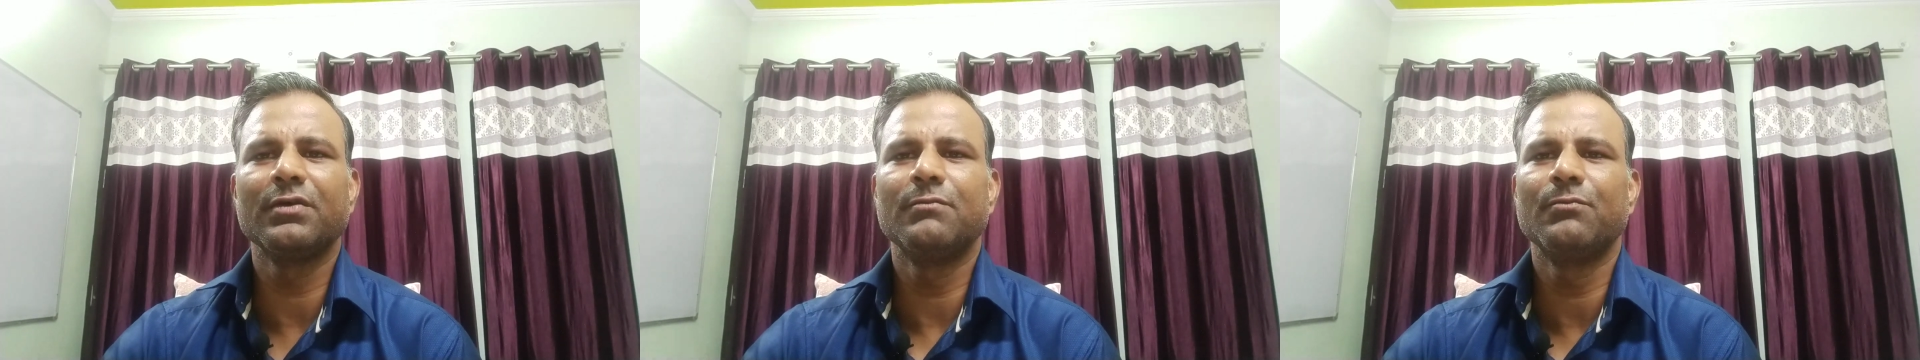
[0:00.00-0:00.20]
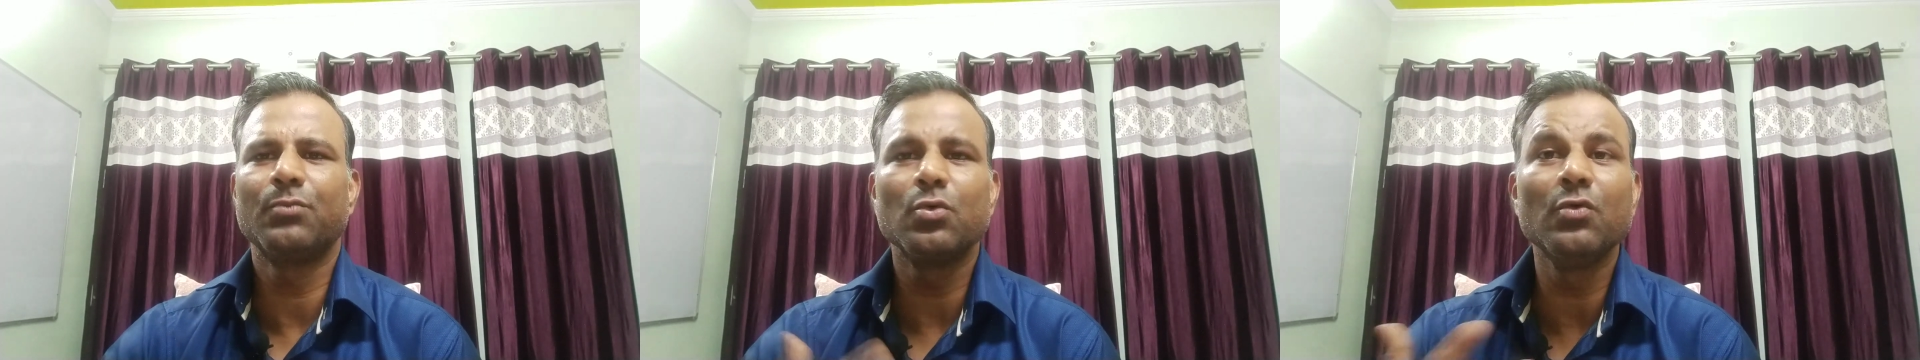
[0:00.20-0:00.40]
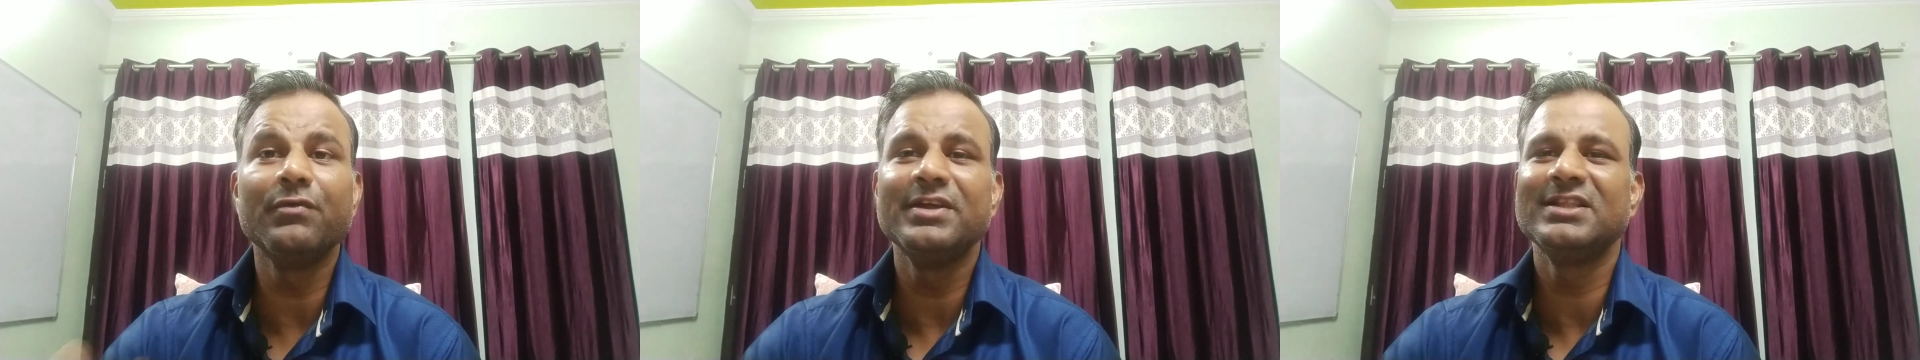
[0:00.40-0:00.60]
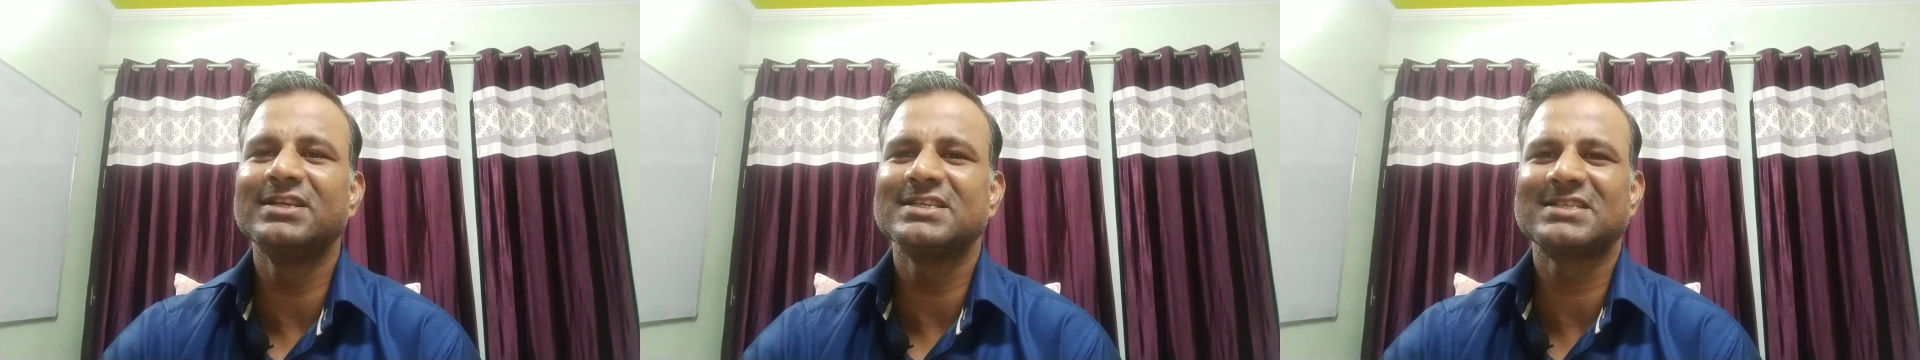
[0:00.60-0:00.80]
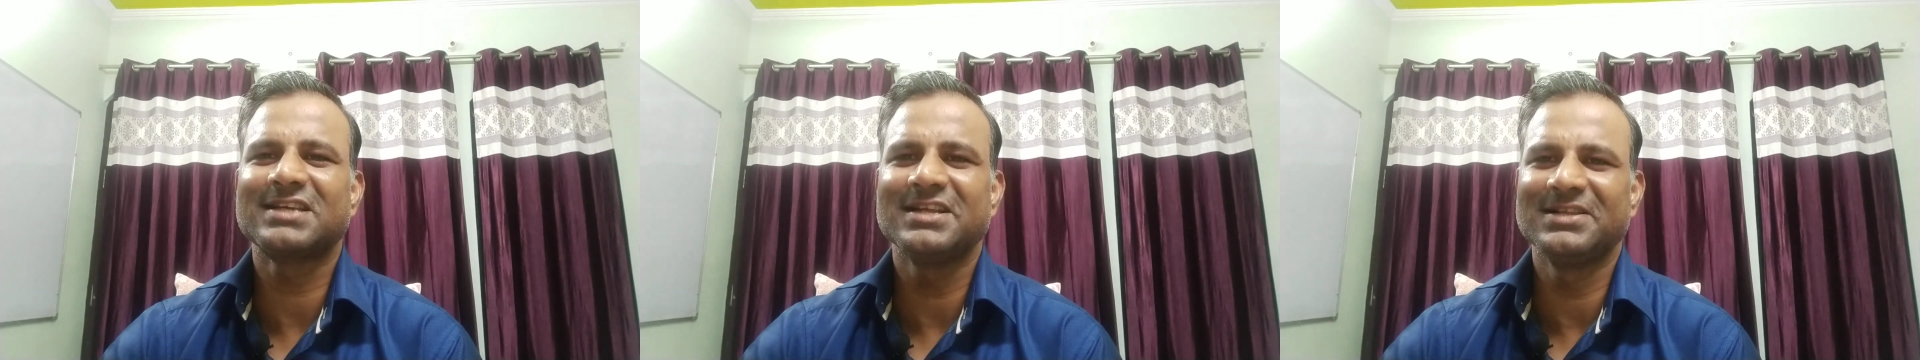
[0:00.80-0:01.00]
improving
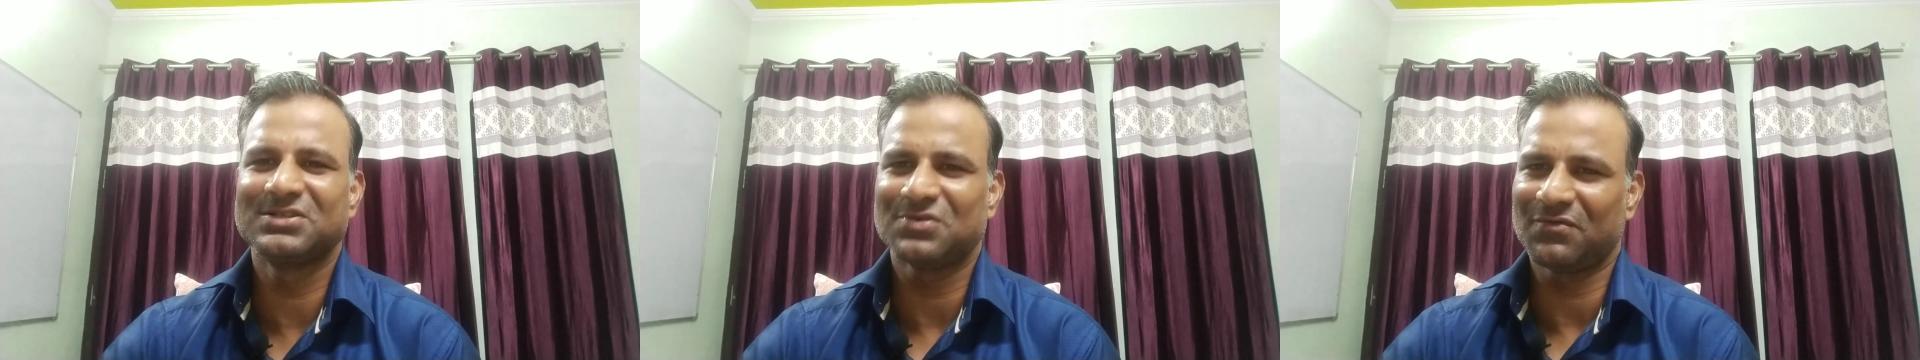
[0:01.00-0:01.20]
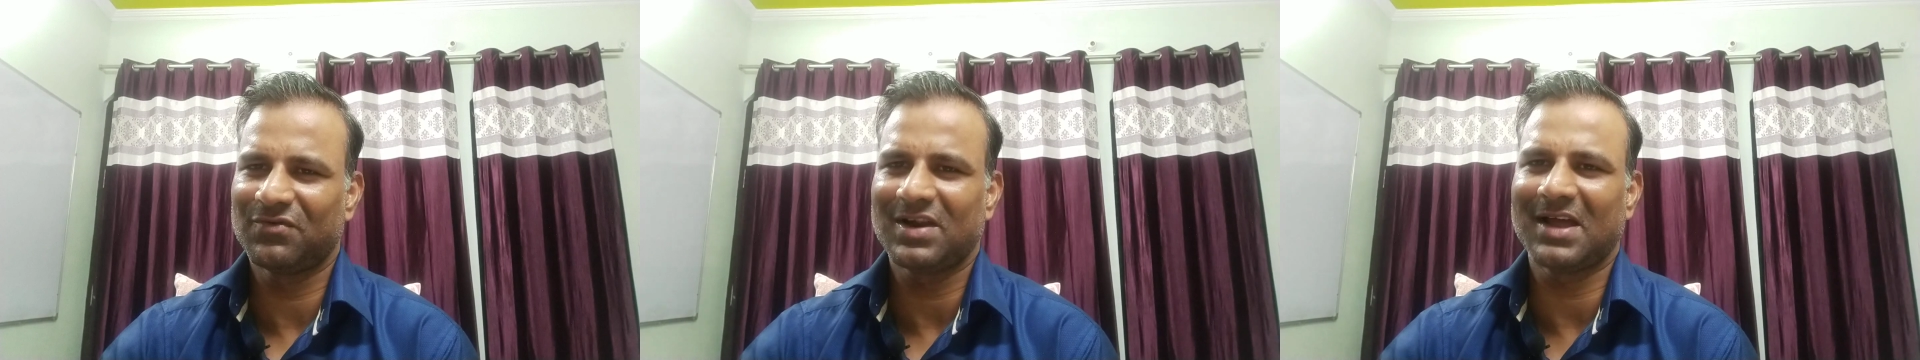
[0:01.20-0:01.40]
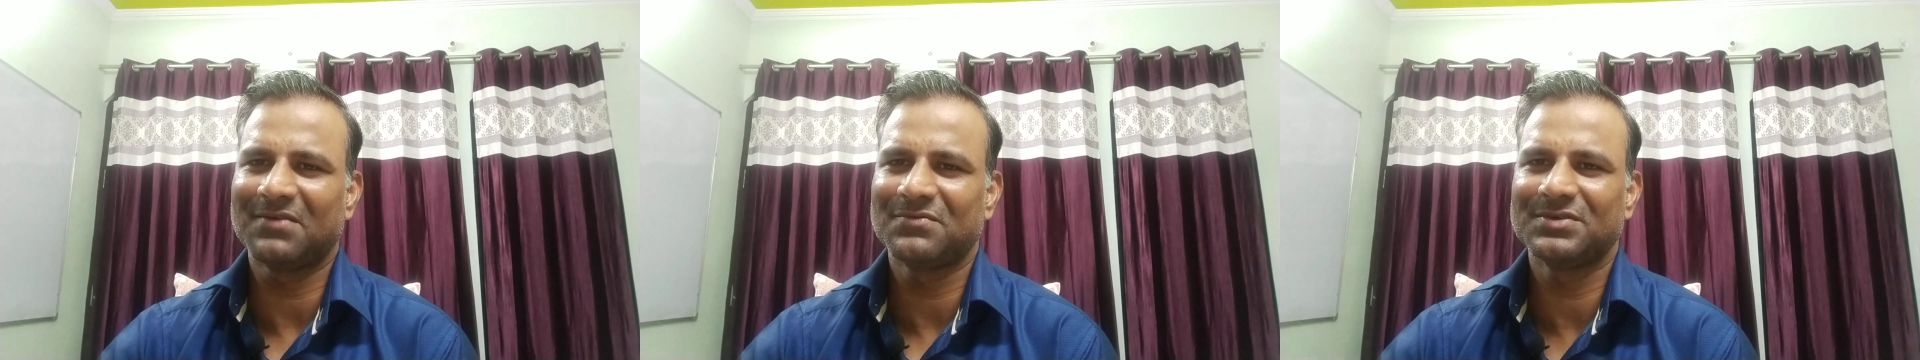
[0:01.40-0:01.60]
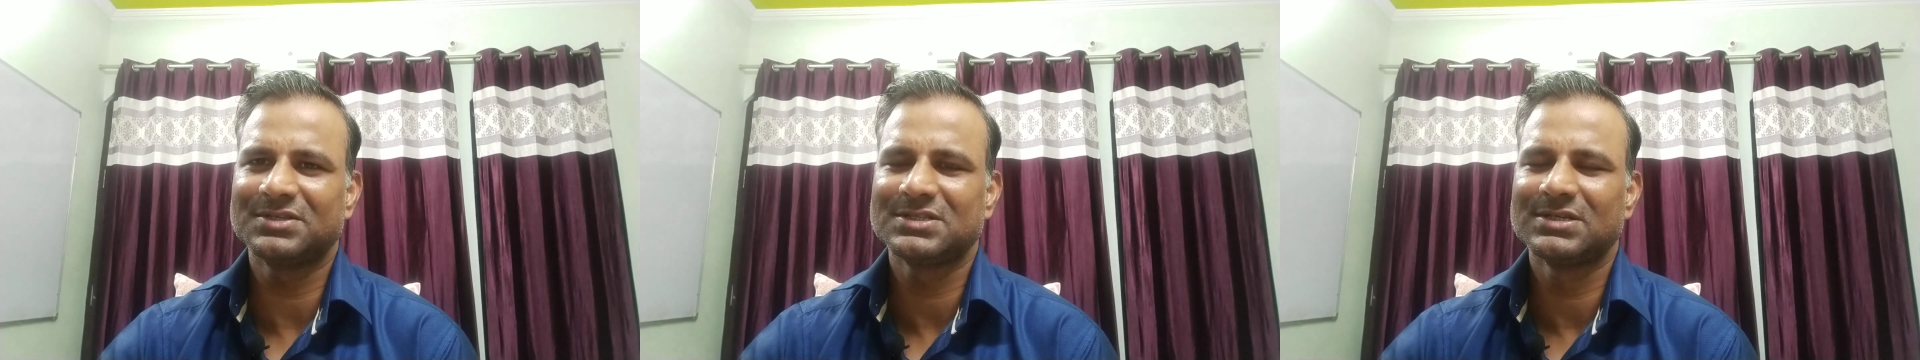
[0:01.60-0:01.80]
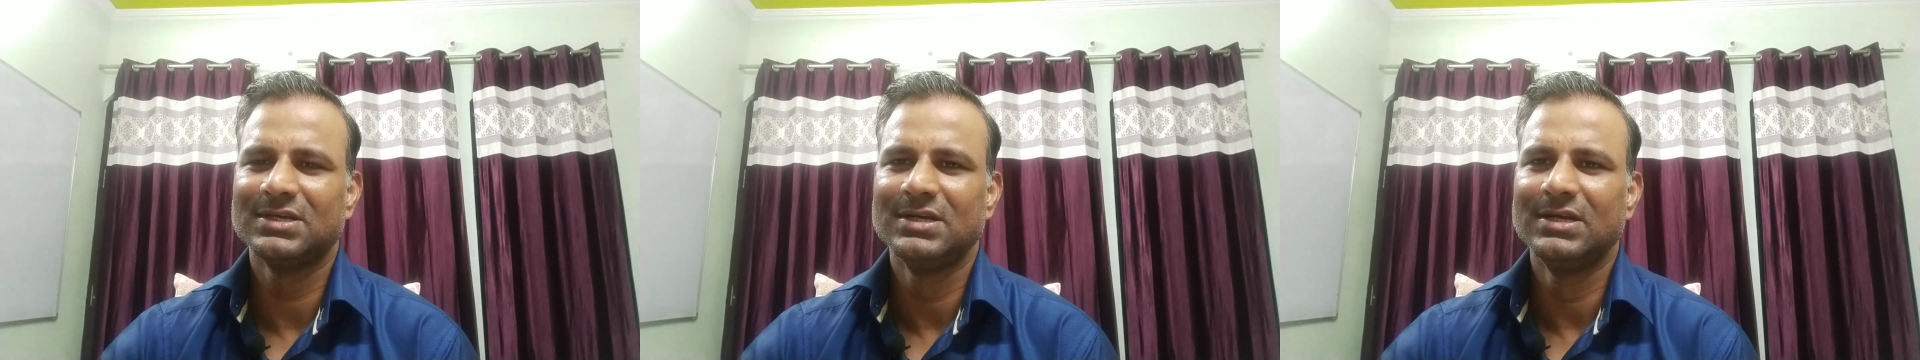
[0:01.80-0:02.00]
the skills of
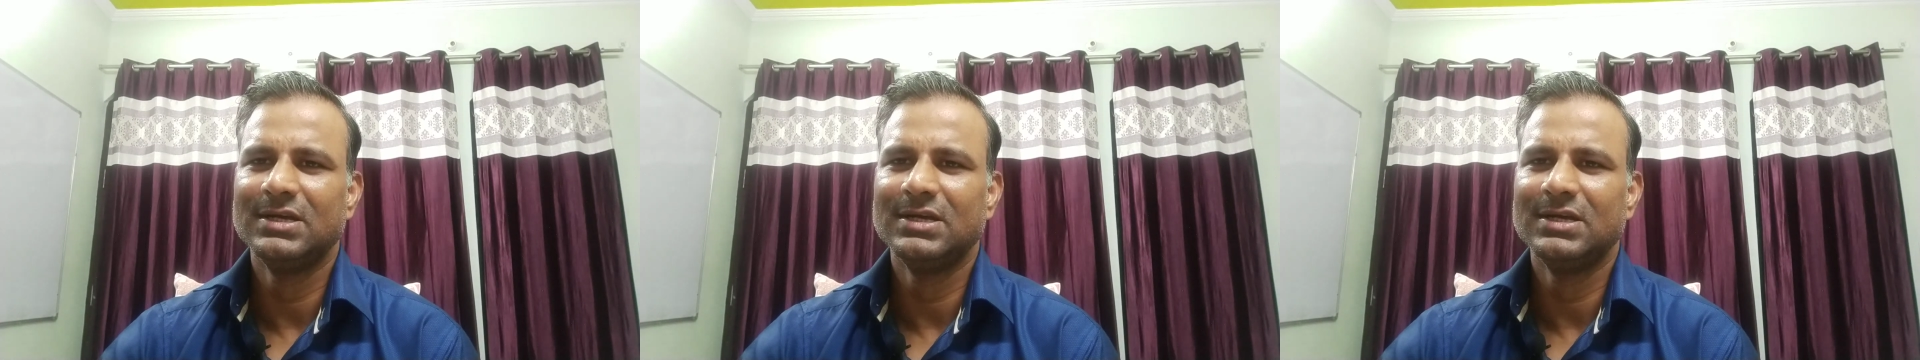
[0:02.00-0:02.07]
language.